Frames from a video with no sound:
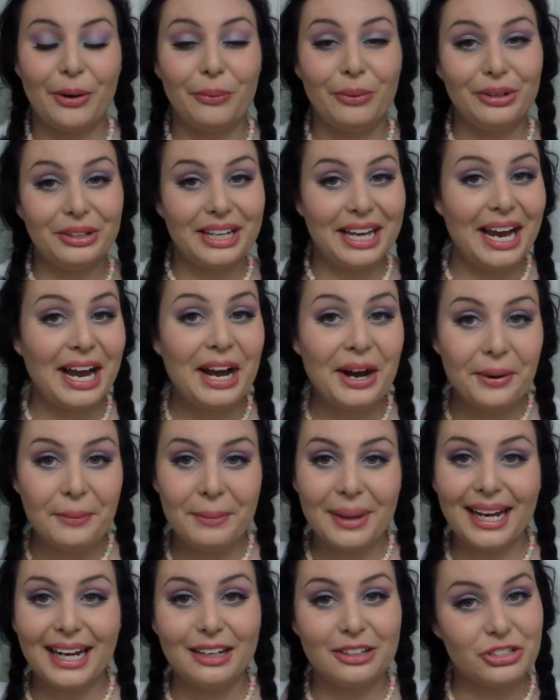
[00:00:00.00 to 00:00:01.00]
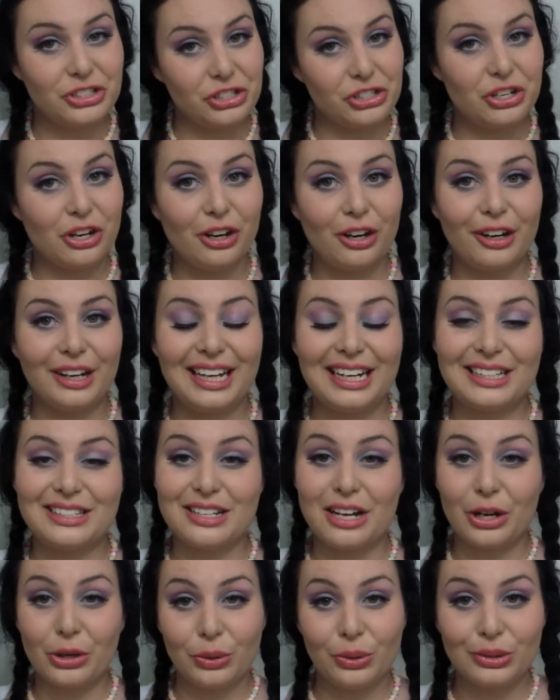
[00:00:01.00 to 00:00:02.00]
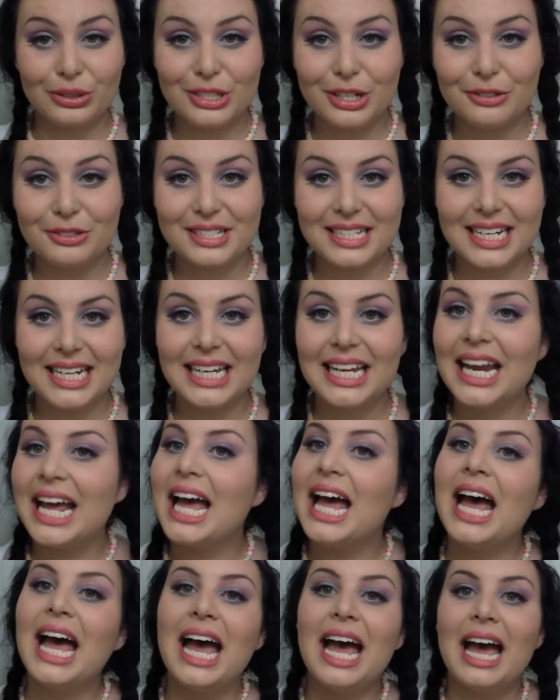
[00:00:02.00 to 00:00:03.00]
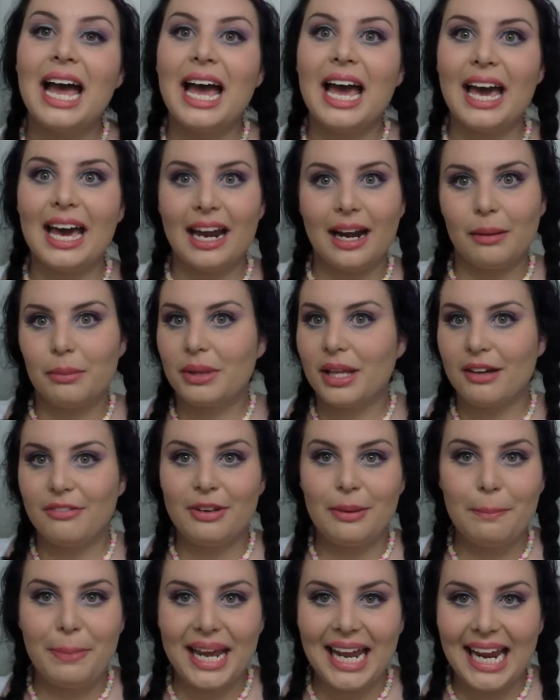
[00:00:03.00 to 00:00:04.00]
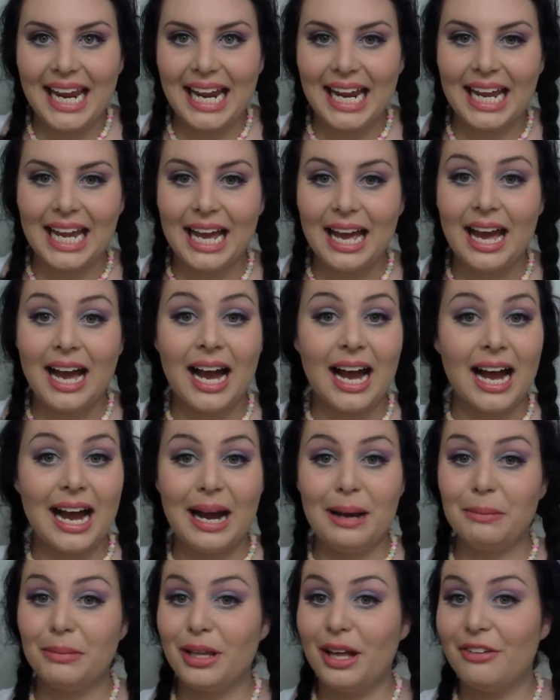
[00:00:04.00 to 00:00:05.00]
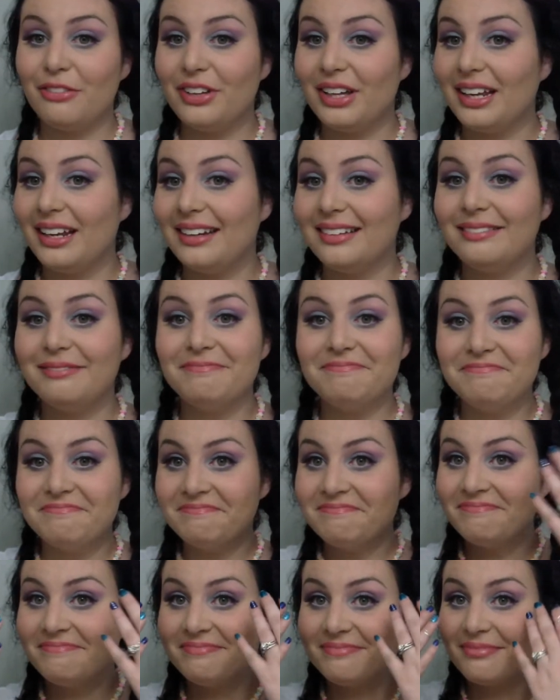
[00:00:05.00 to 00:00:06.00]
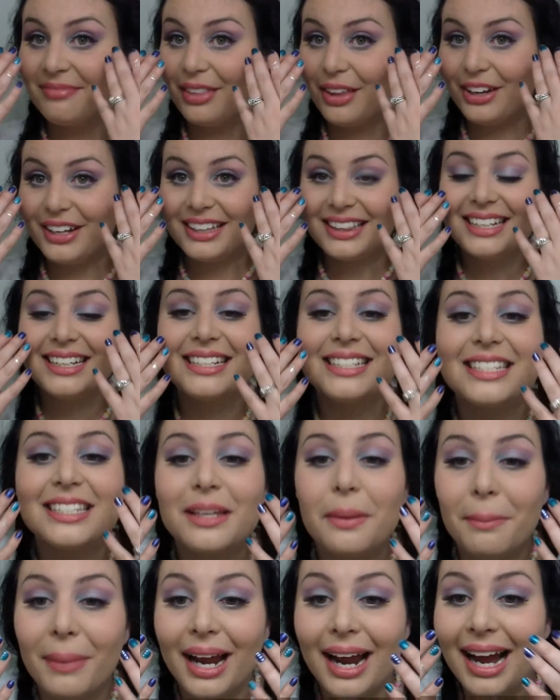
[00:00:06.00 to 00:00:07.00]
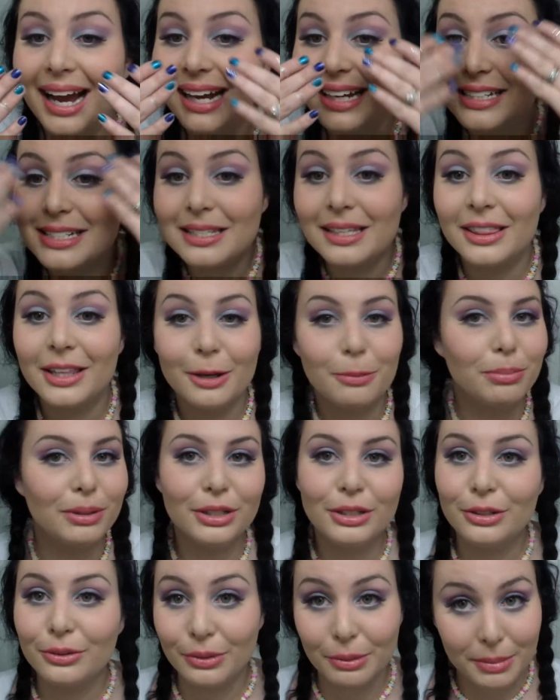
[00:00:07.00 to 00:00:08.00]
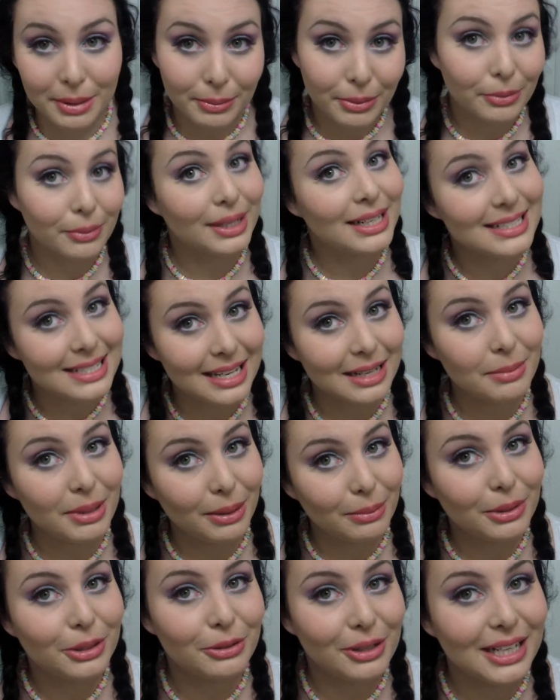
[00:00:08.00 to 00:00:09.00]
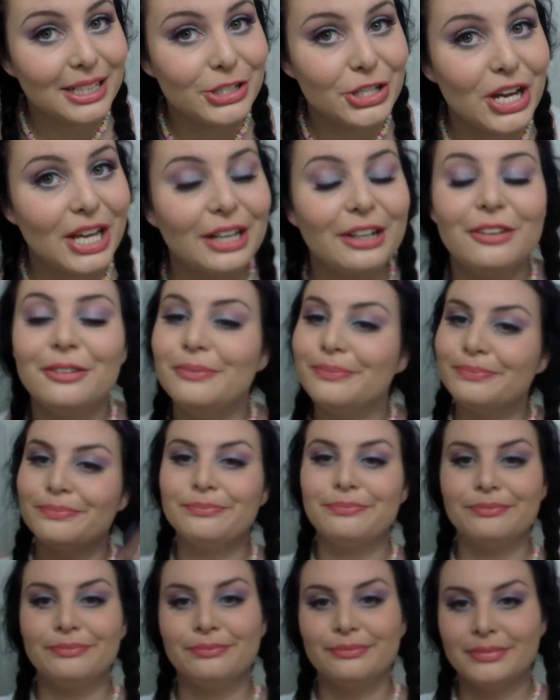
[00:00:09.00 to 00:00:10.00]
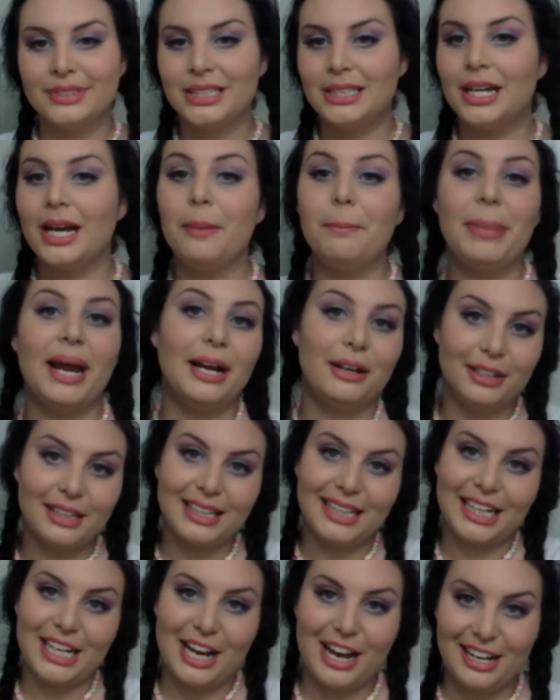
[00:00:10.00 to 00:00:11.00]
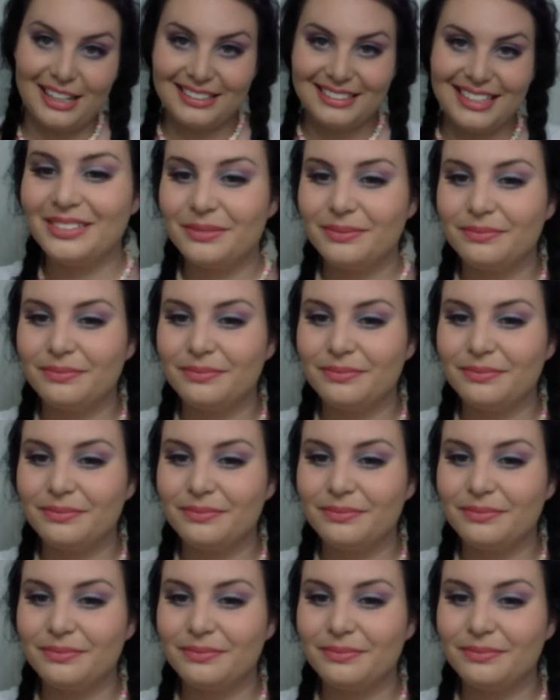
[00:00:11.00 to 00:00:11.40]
Well, now my hair is dark and it's got cool tones in it, and I'm loving pink. I'm loving, look at this, my eyes, they're blue. Remember what I said about blue eyeshadow? Apparently not.